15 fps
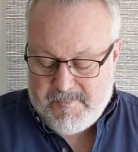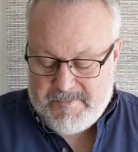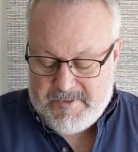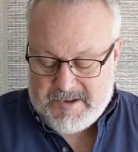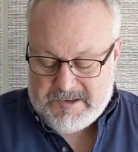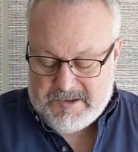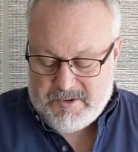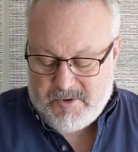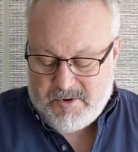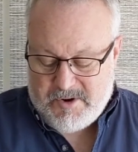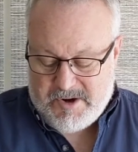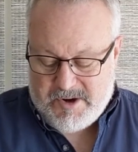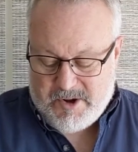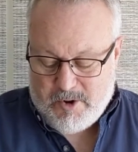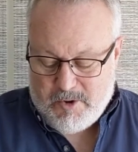The
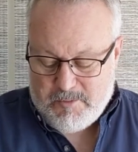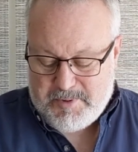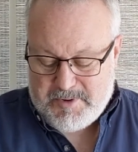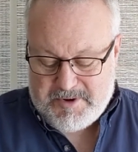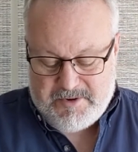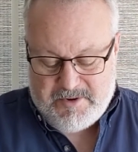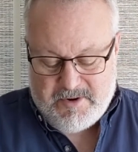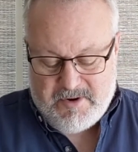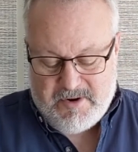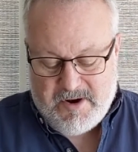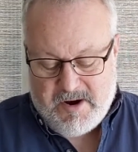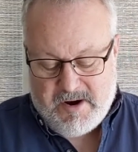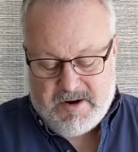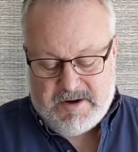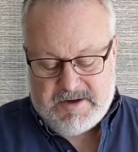Lord opened her
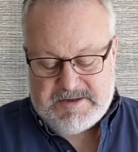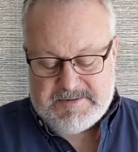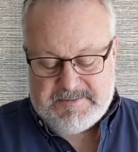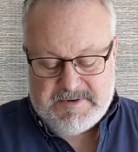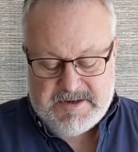heart